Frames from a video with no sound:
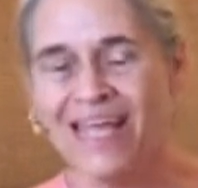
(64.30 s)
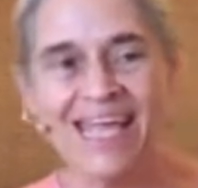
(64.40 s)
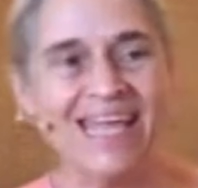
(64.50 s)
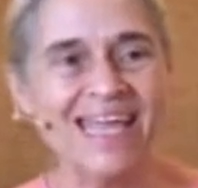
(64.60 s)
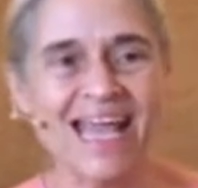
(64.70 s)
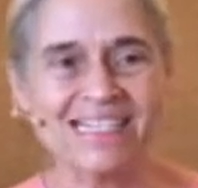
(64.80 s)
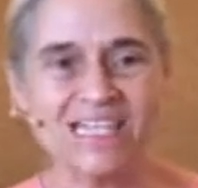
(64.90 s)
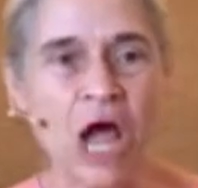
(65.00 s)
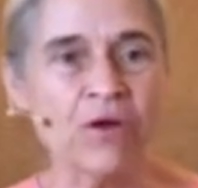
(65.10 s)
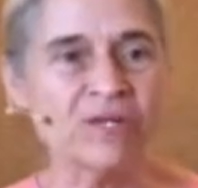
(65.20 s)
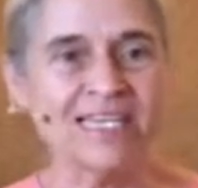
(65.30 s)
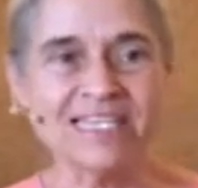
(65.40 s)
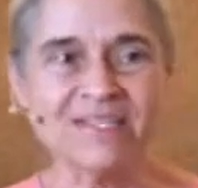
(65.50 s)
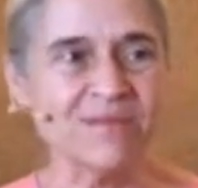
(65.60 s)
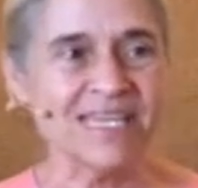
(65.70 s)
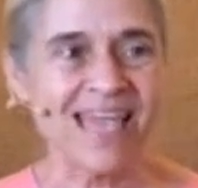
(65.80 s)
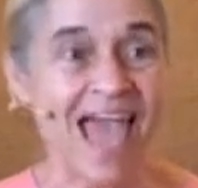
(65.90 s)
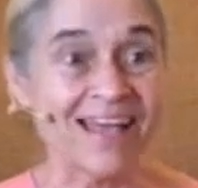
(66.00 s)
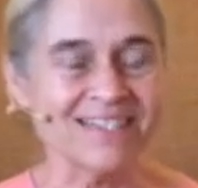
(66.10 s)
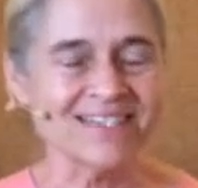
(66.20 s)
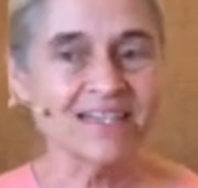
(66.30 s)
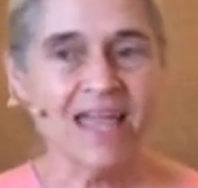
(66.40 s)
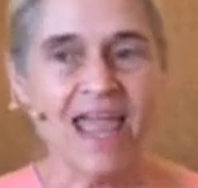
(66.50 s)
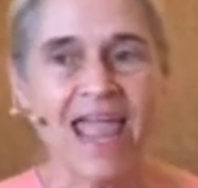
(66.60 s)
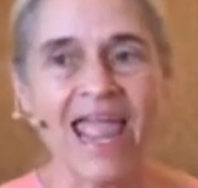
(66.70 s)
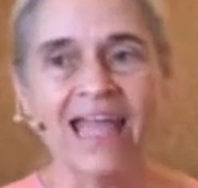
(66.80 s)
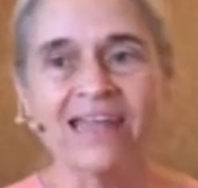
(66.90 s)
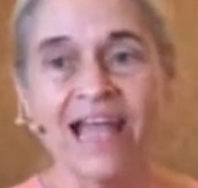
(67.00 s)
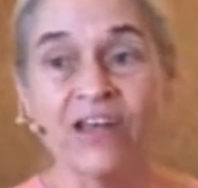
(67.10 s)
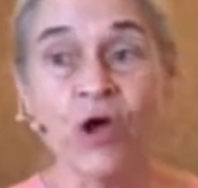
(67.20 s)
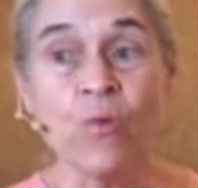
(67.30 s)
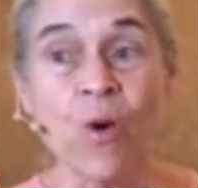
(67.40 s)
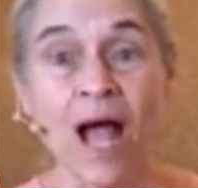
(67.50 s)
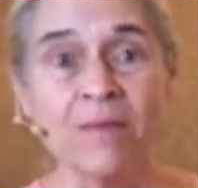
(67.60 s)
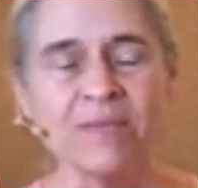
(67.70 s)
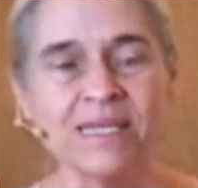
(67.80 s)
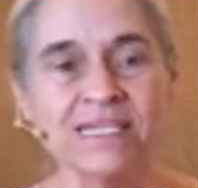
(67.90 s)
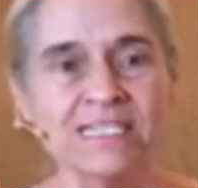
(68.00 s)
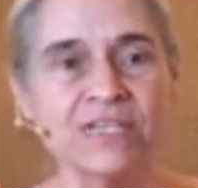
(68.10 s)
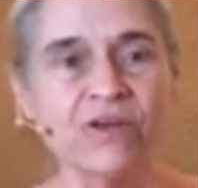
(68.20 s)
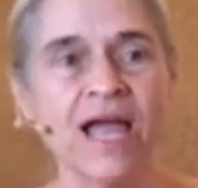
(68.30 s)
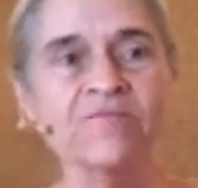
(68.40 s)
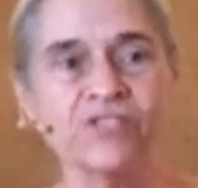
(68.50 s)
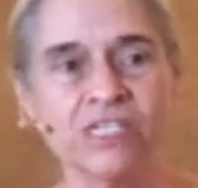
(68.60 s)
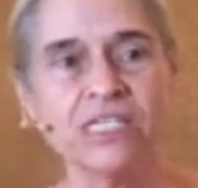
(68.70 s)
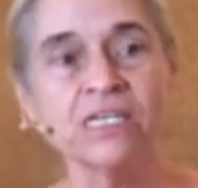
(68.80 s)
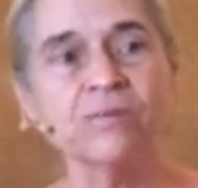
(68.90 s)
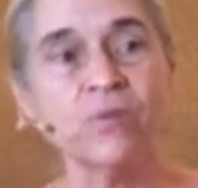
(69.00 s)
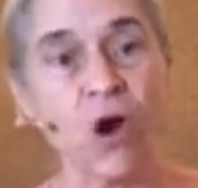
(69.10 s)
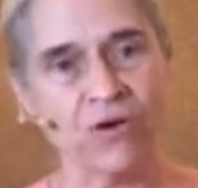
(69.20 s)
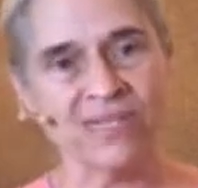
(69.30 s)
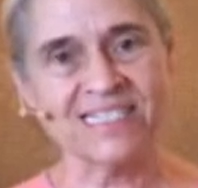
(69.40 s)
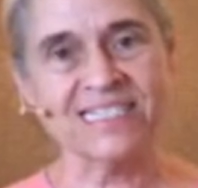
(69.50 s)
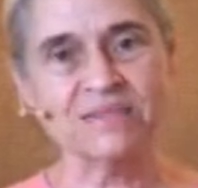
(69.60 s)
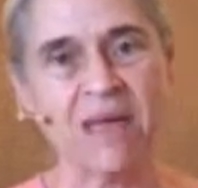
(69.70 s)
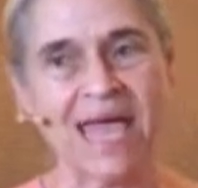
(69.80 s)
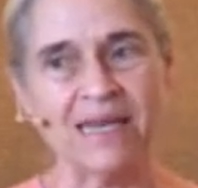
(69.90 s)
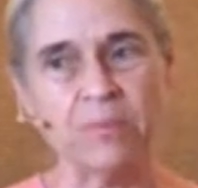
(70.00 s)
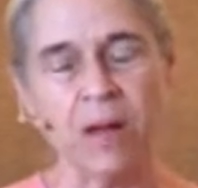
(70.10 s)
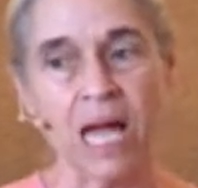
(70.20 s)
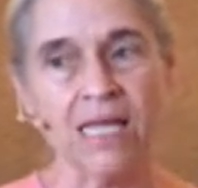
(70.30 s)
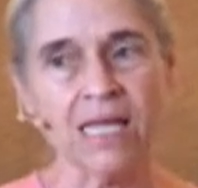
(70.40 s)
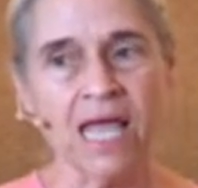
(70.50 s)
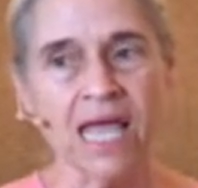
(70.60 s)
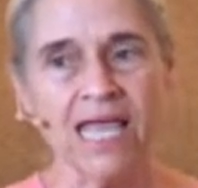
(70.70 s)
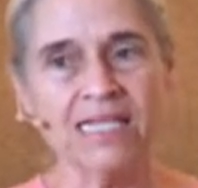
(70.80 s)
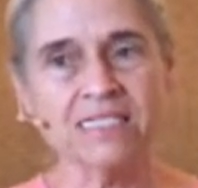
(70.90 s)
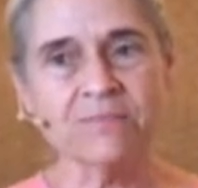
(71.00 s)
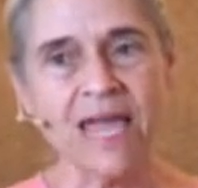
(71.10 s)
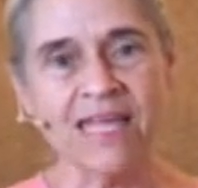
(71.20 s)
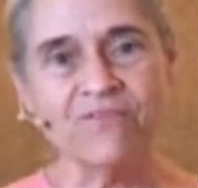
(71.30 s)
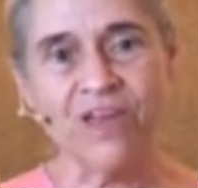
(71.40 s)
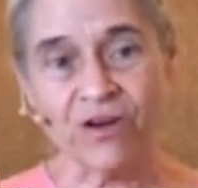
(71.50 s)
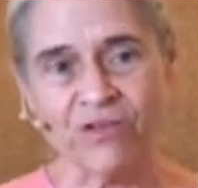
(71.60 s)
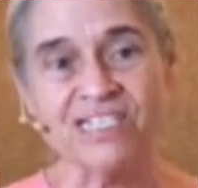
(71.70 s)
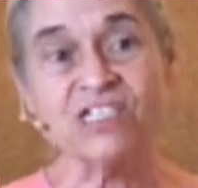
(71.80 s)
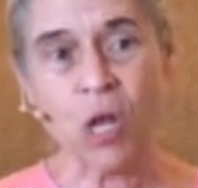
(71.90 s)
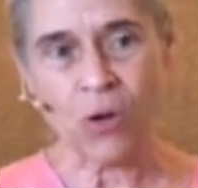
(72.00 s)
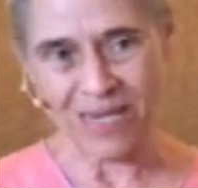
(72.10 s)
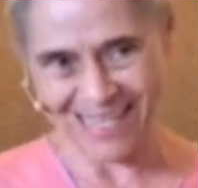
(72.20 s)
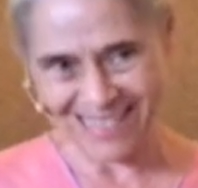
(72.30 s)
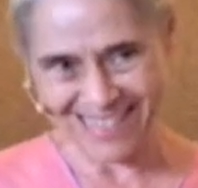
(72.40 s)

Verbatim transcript: He has not released me yet, and I know why, because year after year progress is made, but it's made very slowly.